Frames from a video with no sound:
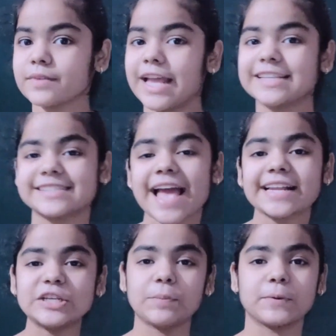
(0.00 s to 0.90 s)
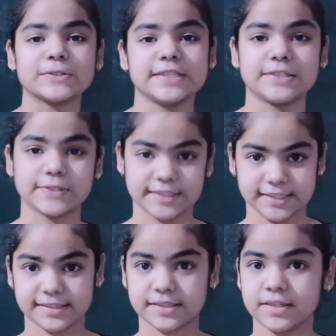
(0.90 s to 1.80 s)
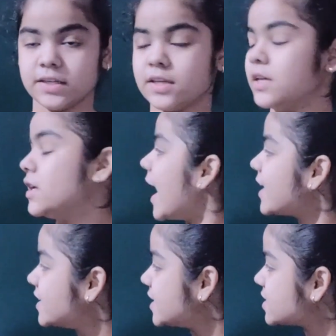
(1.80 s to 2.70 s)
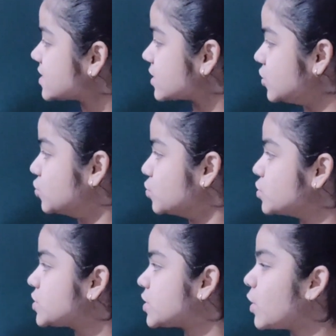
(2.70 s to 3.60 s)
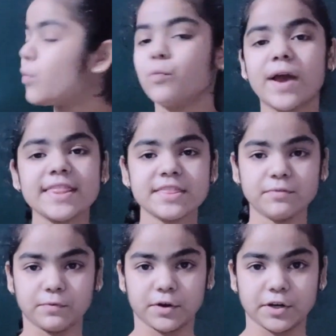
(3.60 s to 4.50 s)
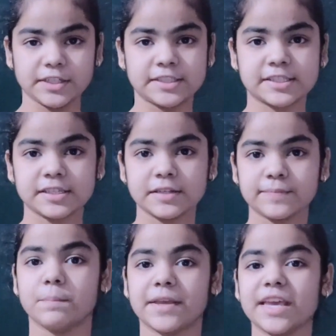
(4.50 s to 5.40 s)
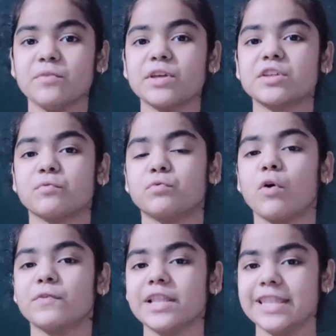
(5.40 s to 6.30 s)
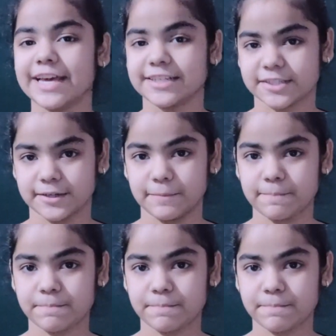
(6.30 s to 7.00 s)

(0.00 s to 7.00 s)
Exactly opposite to this. N is used when the words begin with a vowel letter.